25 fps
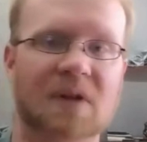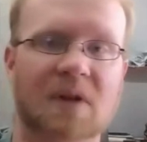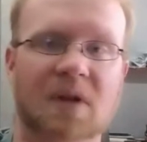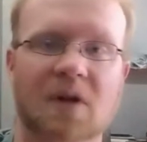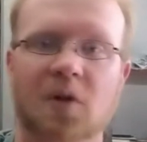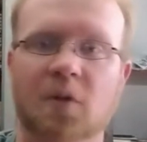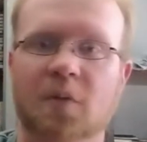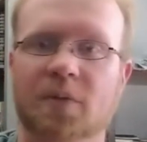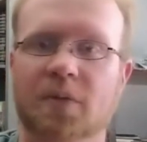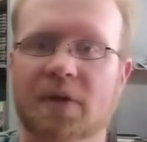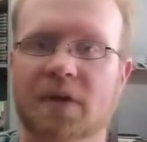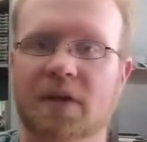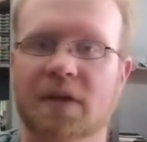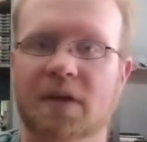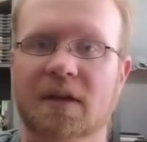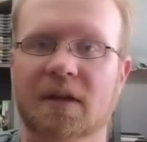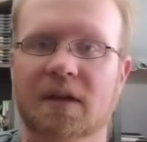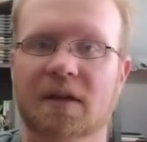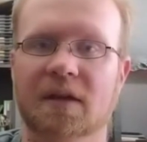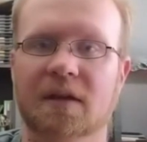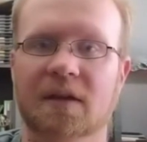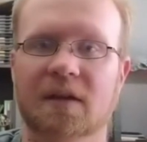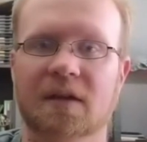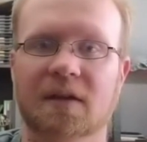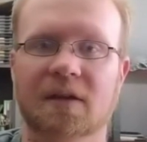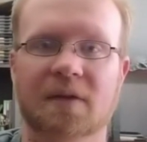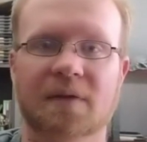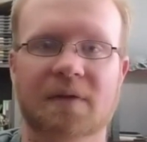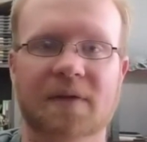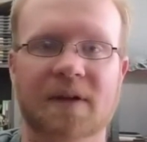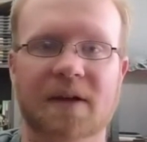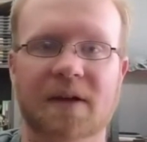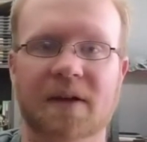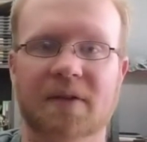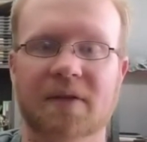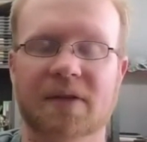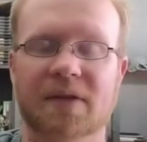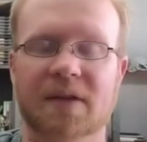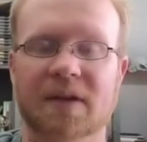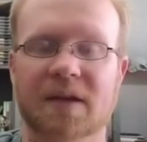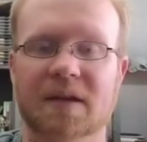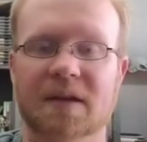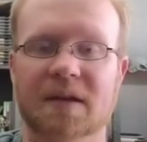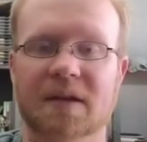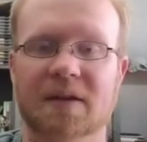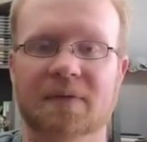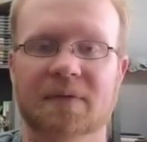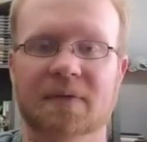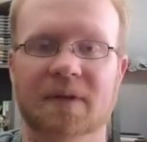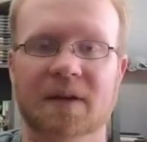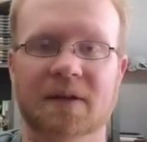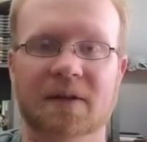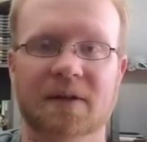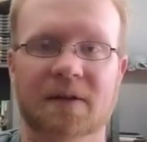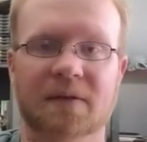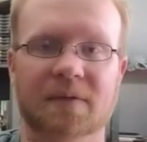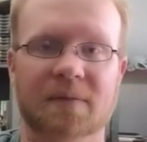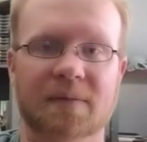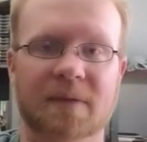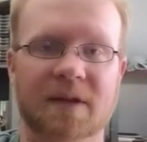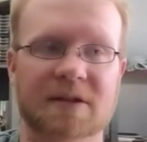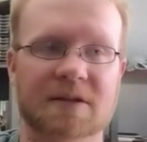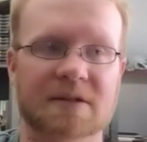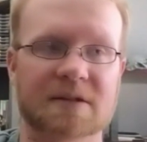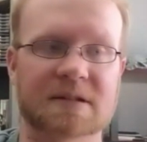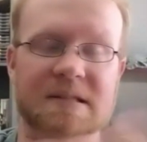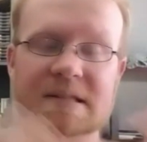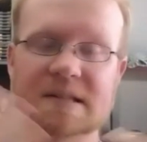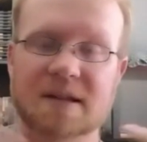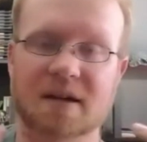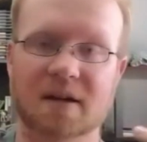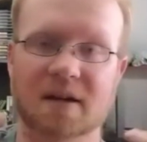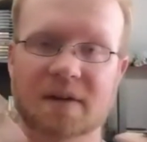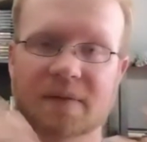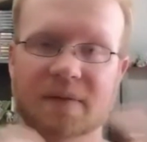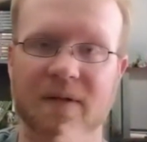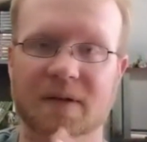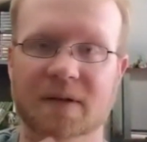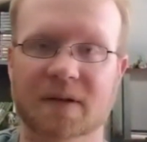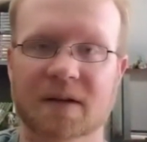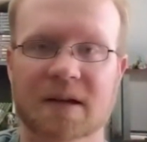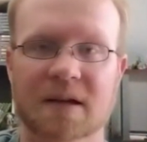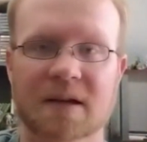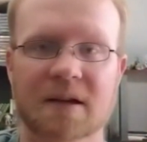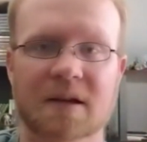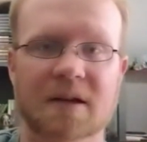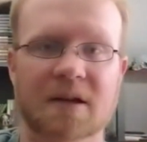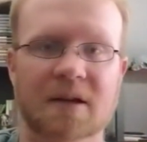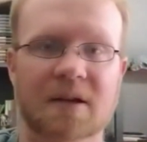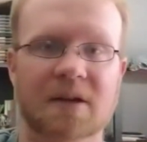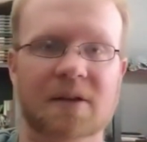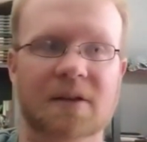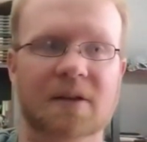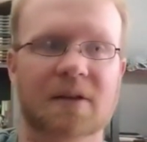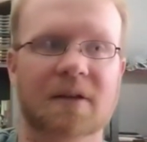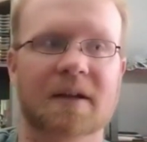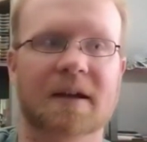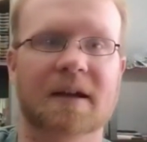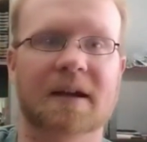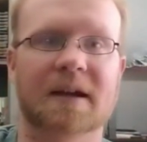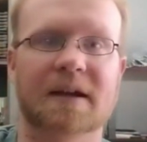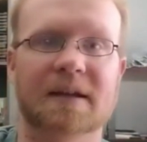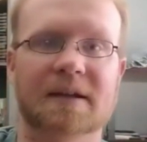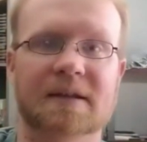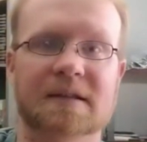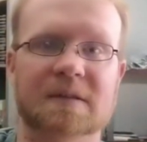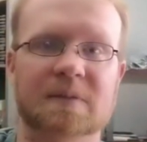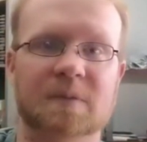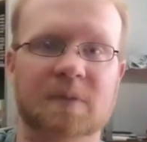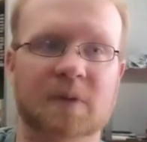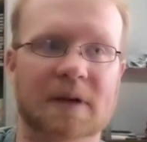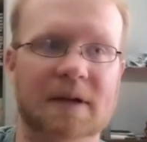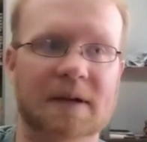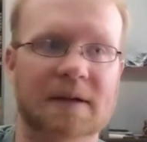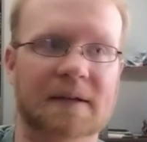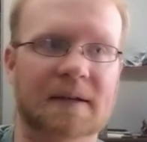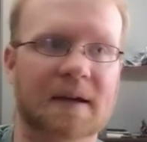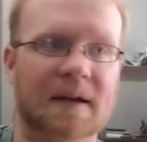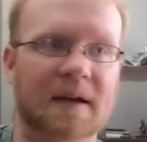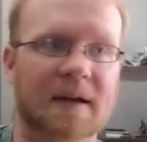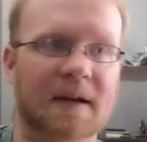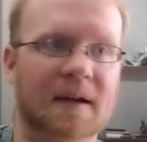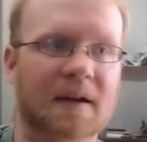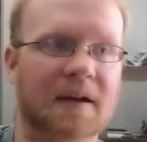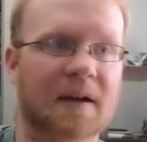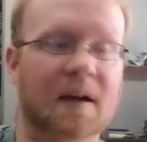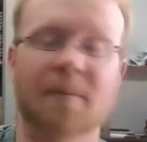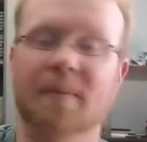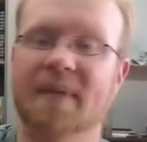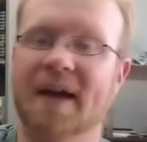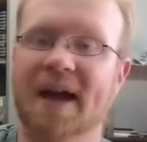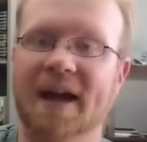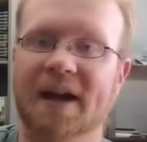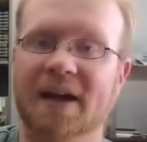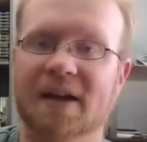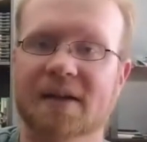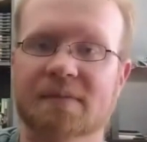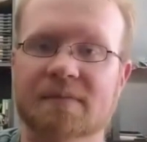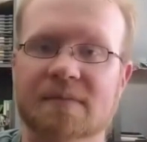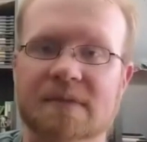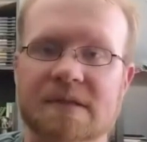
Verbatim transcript: Hopefully you found everything you needed for other information. Sorry for a little hiatus, but I'm back.